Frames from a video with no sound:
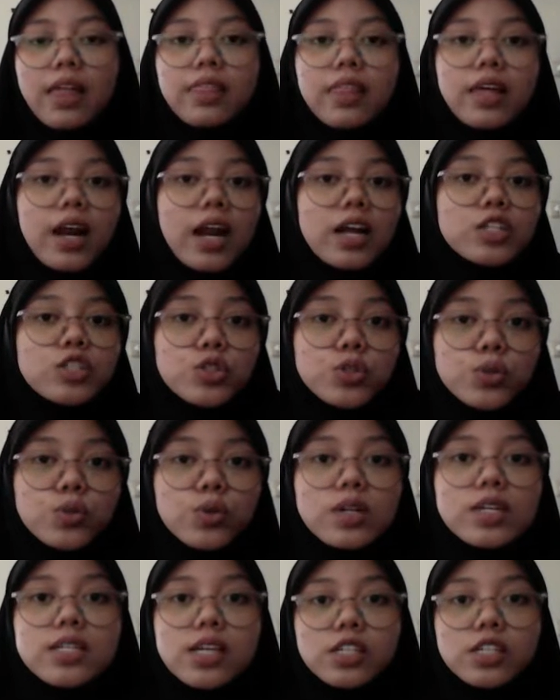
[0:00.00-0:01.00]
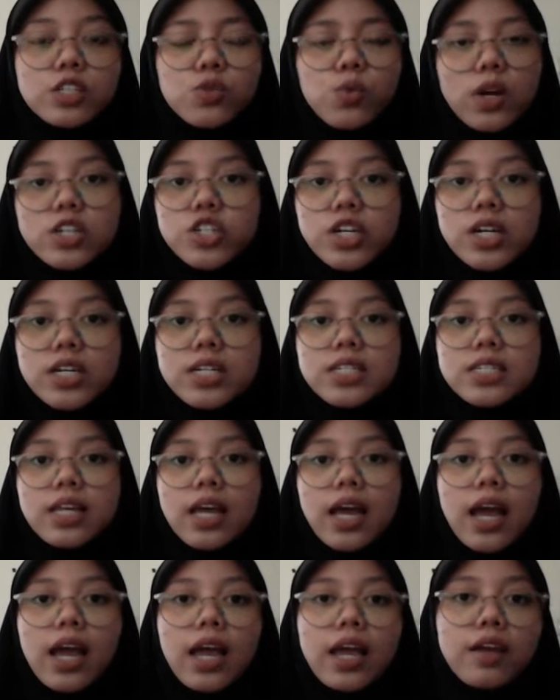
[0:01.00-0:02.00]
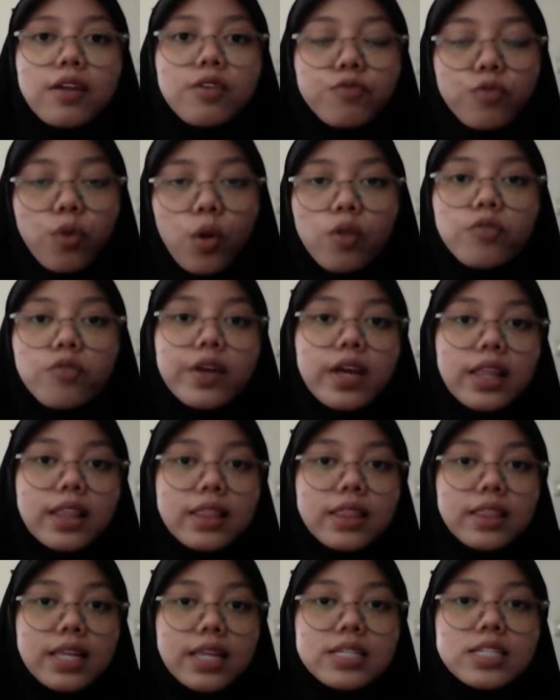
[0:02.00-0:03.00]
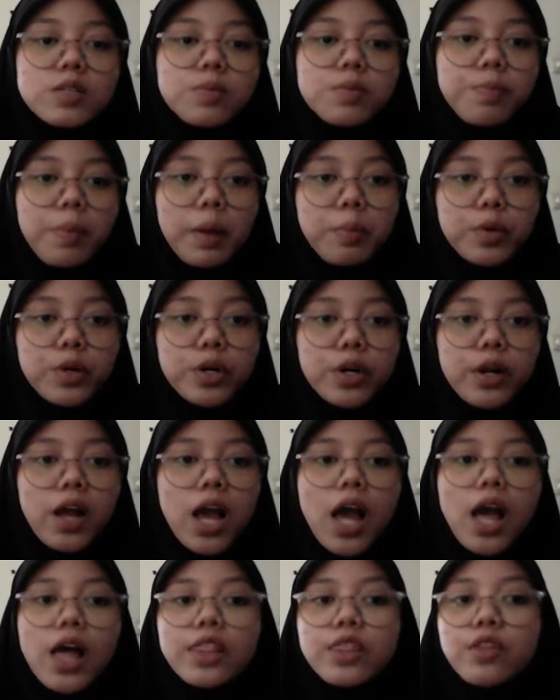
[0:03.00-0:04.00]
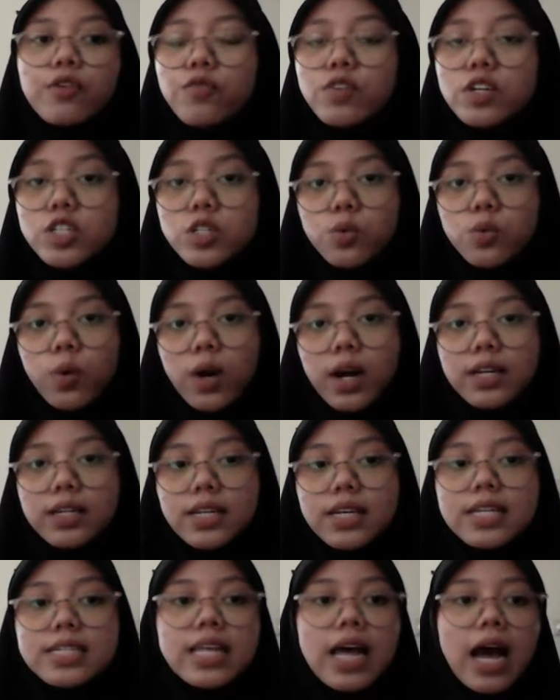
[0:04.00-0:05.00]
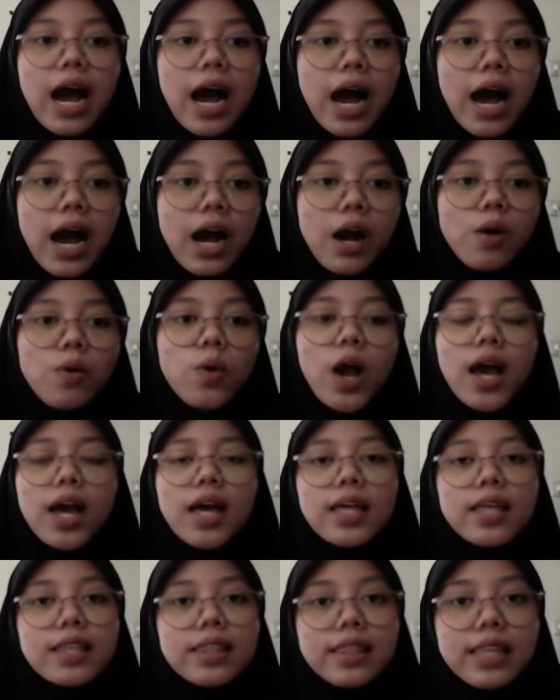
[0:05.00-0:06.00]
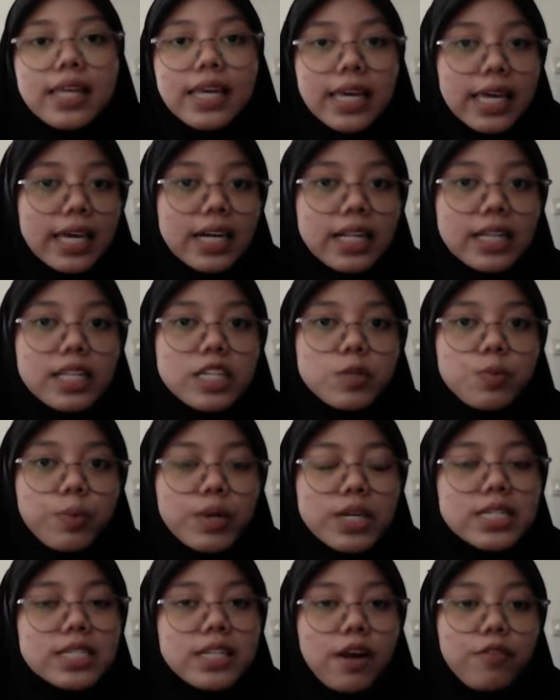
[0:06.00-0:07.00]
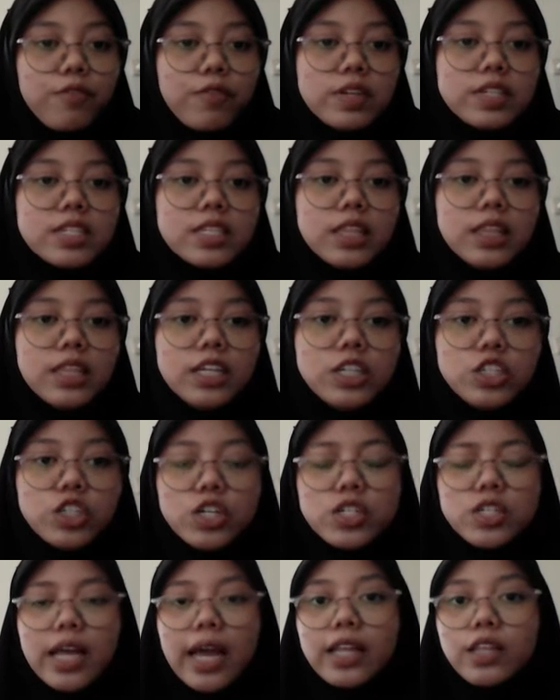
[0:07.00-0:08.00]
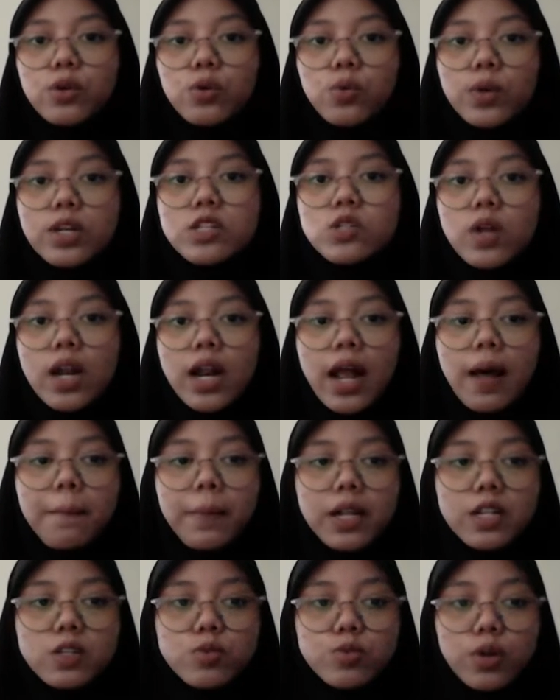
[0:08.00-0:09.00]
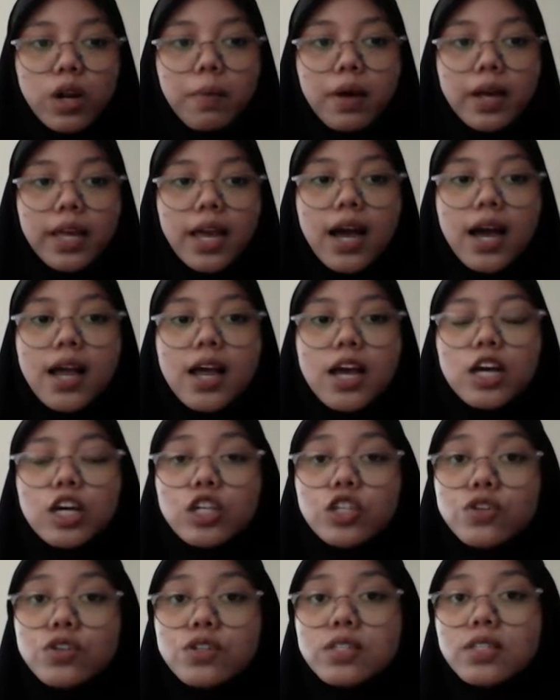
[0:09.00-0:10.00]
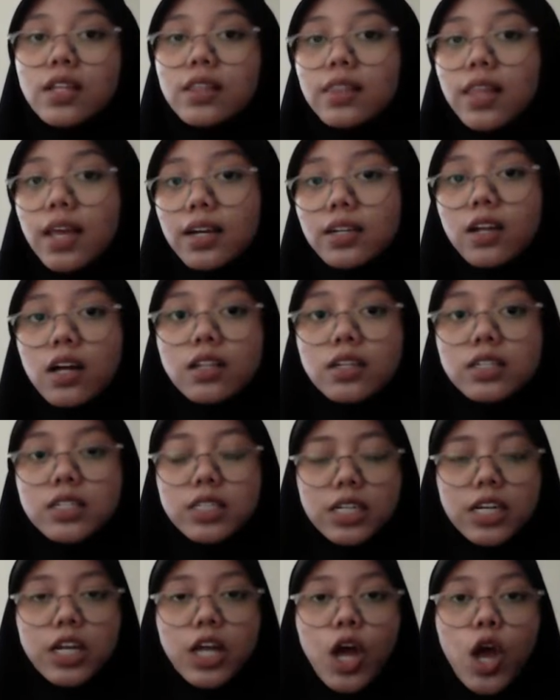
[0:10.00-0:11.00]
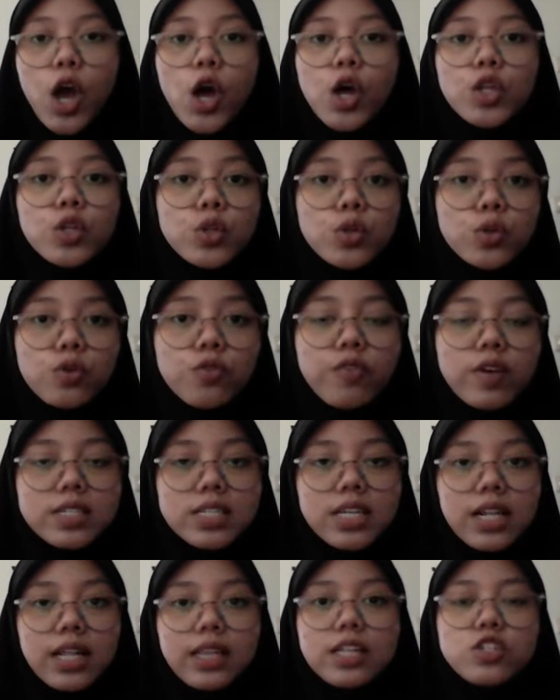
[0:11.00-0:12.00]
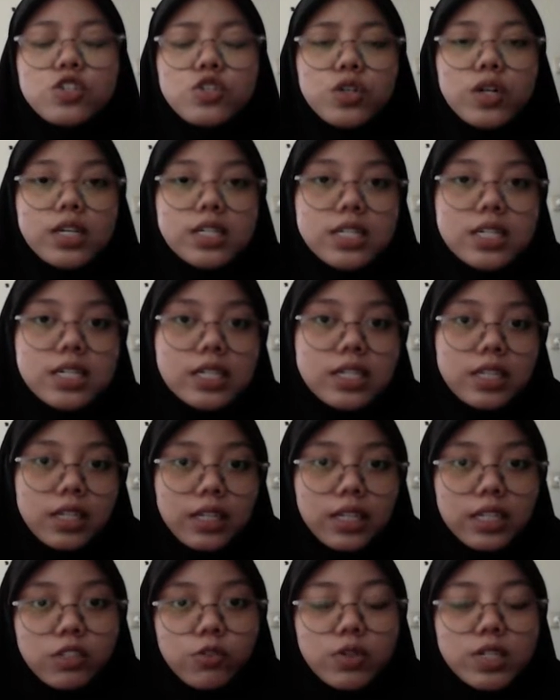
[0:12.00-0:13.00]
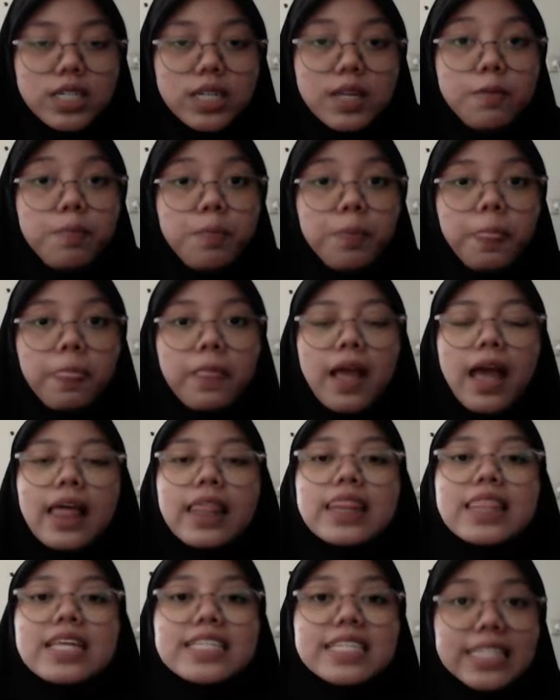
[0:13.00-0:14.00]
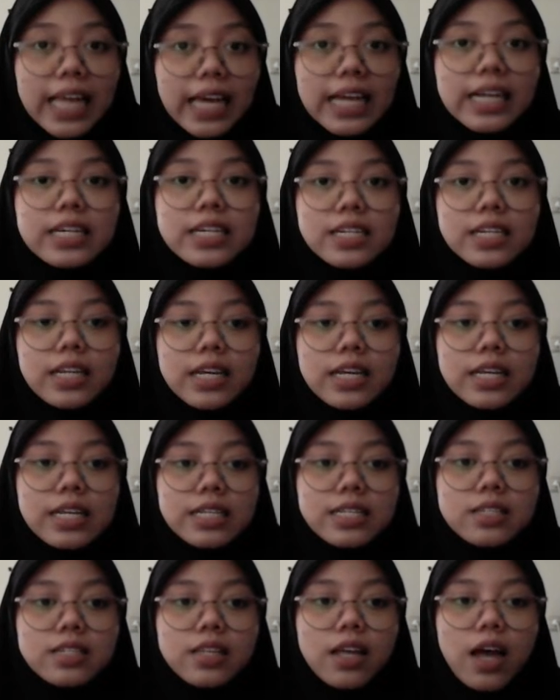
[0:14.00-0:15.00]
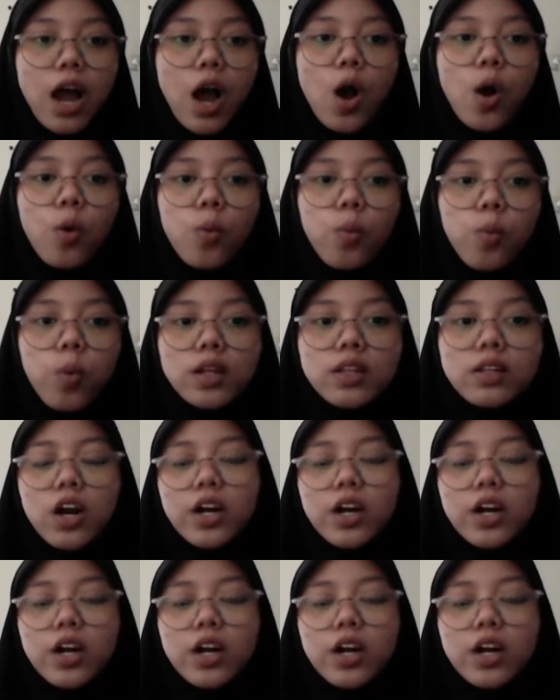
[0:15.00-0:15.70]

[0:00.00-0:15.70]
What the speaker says: There are two research questions involved in this paper. The first one is how the English pre-service teachers at UIN Sunan Ampel Surabaya use the technology to facilitate students' digital literacy. The second is what